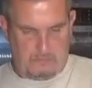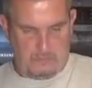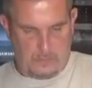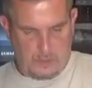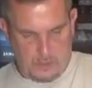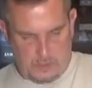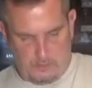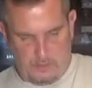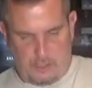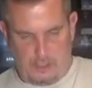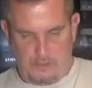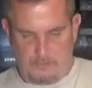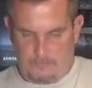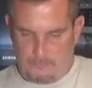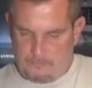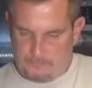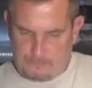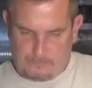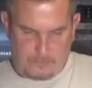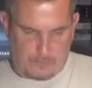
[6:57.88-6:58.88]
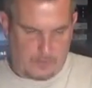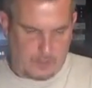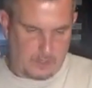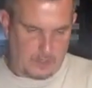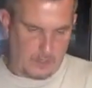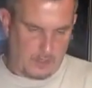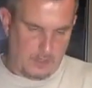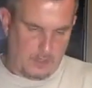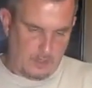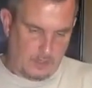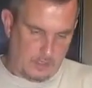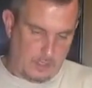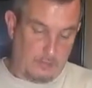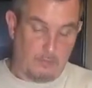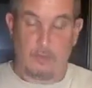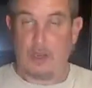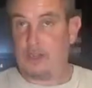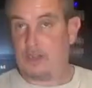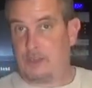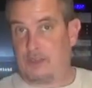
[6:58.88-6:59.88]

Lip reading: it should be good. Keep in mind you